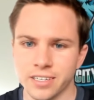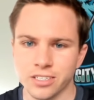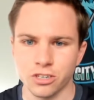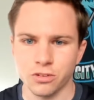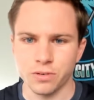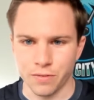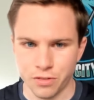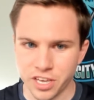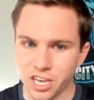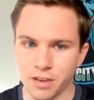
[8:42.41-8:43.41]
So if
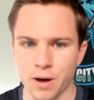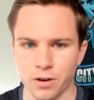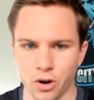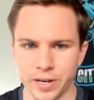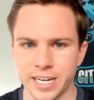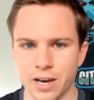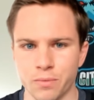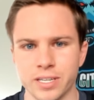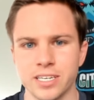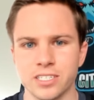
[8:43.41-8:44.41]
you're thinking about going to get
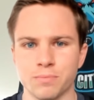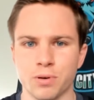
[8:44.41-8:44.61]
one of these in